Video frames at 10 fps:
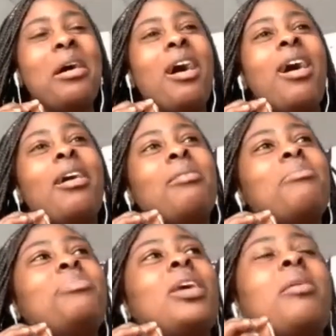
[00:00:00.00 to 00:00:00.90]

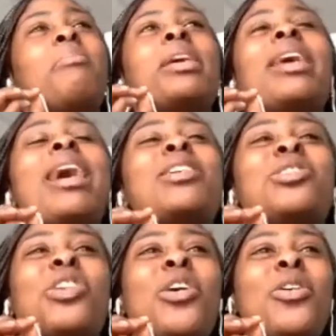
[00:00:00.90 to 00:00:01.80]
But yeah,
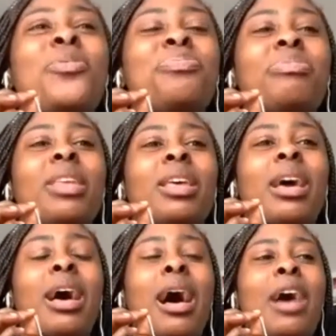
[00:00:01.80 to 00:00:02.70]
so
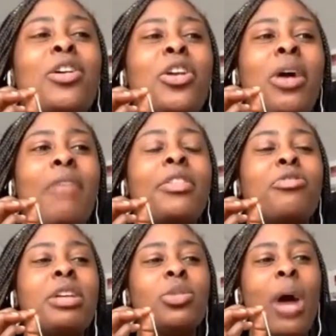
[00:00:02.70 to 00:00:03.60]
I don't know. I think
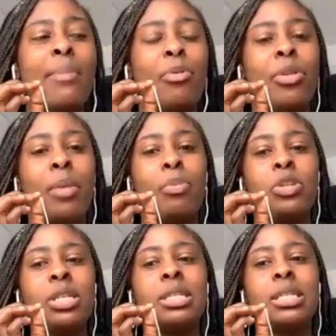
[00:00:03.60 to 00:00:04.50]
the reason why I brought them up
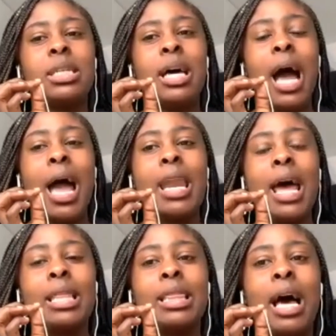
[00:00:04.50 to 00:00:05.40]
was just to
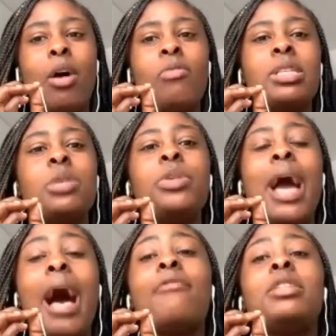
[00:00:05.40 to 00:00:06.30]
highlight that obviously we
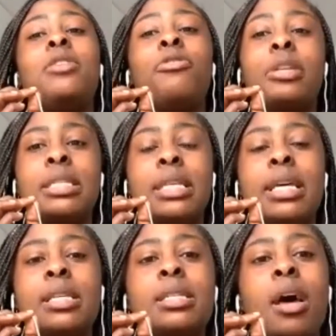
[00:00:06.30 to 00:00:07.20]
have
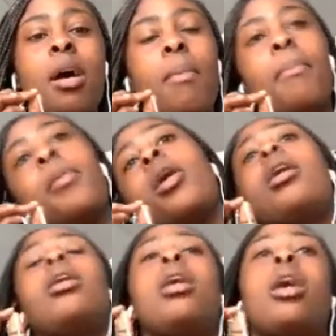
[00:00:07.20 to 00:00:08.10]
differences,
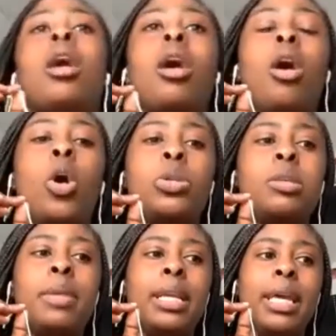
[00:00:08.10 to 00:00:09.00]
but
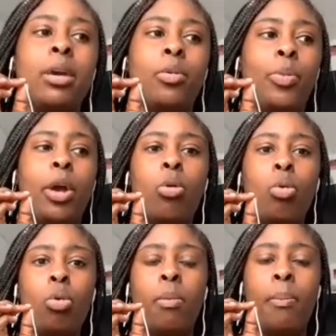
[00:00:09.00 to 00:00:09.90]
ultimately we're
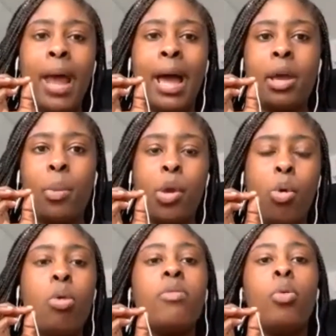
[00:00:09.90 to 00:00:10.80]
all Black and we
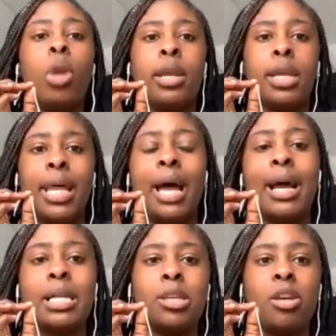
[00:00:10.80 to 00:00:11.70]
all fall under that
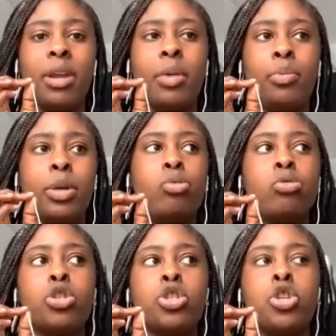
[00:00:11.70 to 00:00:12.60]
category, and we
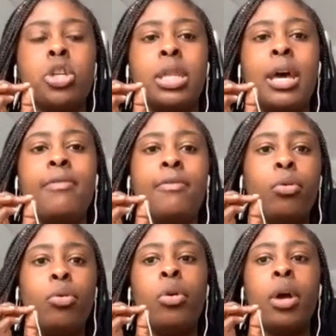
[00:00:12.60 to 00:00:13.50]
all should
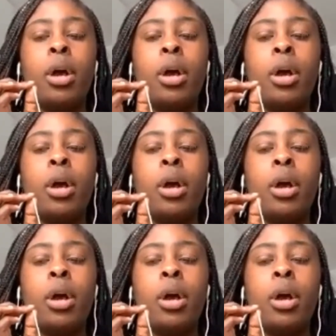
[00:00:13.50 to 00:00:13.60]
therefore